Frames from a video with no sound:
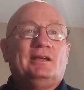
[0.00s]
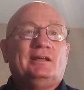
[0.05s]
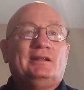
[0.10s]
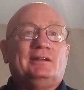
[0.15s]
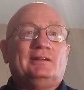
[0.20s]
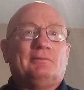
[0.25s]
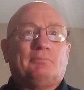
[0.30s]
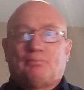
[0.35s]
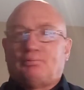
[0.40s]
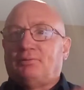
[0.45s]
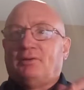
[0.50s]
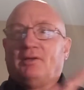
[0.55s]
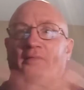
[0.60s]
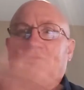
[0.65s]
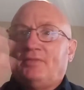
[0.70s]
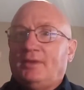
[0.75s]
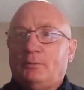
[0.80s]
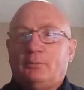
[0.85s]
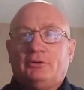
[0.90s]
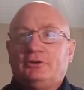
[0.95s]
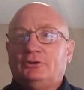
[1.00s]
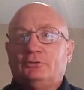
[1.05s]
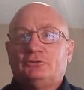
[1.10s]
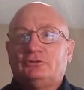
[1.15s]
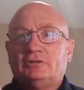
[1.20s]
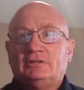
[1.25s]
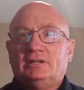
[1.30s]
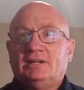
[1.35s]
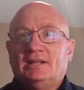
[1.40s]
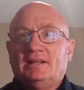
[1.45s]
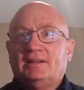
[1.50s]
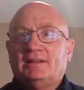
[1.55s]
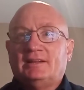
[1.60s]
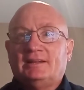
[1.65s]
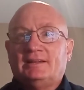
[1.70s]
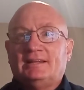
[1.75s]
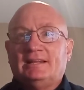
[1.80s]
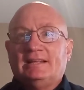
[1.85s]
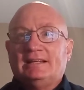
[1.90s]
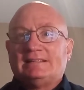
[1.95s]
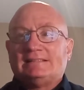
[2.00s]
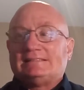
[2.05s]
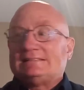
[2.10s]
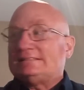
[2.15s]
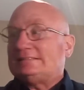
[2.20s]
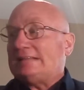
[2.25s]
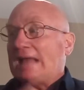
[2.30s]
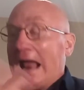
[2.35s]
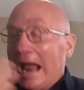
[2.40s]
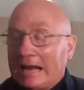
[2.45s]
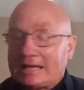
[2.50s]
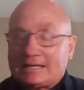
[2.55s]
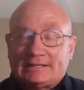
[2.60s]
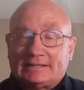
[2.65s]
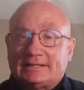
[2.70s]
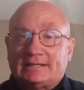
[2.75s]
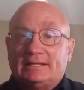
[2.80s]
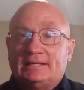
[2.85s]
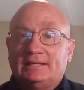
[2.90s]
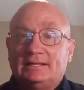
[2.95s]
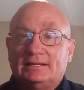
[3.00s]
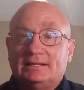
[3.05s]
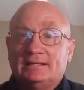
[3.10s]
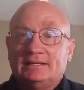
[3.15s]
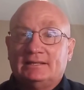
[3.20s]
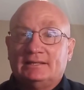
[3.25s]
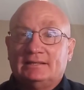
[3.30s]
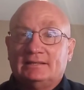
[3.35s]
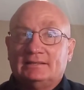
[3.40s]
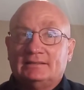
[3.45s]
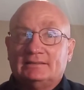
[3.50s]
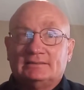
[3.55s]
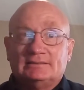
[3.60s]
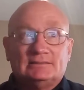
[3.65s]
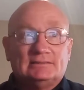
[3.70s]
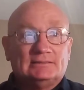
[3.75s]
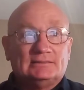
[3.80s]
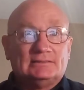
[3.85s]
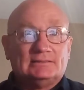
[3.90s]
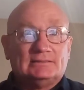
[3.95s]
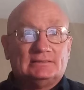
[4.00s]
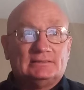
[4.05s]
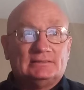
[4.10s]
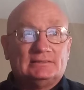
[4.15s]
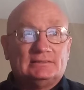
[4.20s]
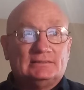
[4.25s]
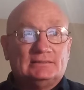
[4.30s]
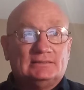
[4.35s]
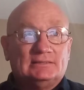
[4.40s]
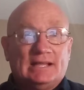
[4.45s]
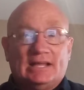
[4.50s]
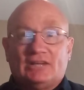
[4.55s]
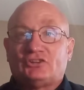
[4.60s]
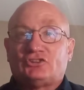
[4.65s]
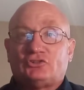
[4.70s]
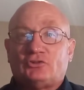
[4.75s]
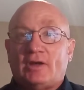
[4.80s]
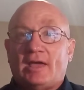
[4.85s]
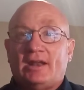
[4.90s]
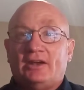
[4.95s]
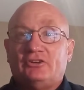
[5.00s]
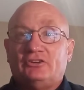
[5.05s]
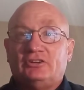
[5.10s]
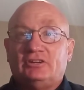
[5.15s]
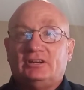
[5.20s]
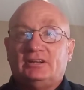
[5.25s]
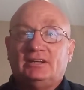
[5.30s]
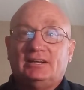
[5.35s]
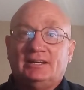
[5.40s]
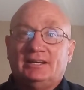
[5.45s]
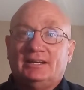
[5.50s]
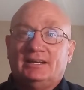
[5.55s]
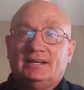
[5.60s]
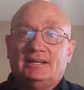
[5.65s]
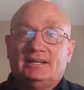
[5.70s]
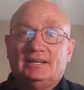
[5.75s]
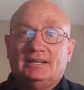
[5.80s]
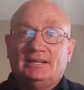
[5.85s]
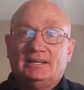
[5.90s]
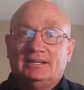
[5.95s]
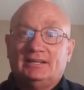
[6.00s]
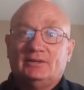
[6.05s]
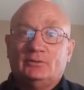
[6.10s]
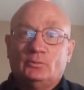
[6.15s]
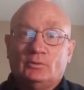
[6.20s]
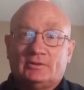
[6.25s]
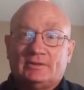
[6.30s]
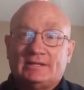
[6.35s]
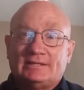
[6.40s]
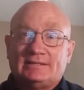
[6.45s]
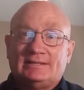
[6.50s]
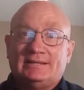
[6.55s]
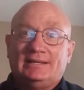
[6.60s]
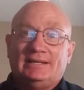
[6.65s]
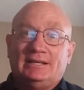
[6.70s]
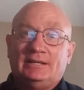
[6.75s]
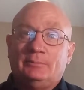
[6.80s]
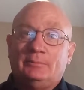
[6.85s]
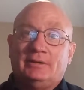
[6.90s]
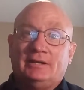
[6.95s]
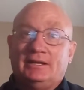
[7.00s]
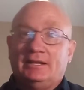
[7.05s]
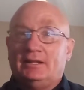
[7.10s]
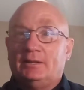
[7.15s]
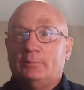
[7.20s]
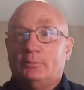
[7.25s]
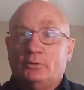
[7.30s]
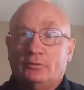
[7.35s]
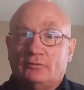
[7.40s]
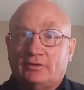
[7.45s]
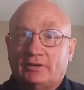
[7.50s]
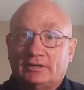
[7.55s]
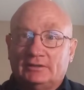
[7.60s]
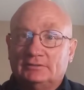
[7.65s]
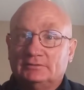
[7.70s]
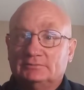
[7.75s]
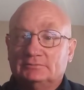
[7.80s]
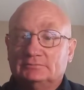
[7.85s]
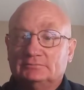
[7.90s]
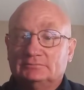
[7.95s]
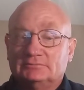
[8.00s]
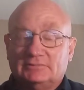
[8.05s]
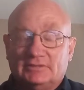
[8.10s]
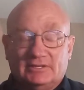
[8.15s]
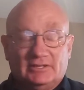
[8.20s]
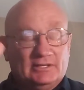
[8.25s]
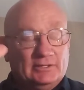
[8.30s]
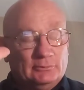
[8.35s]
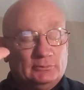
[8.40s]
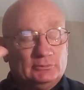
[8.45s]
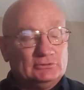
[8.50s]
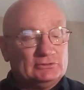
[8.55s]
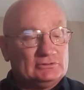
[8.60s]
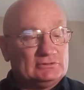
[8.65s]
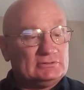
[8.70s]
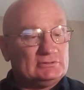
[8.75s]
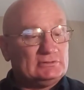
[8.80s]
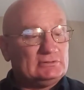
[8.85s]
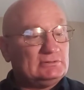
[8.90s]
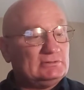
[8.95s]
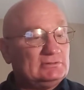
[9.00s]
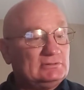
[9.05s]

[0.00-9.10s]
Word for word: and they were using exactly that strategy with the team in the movie. It was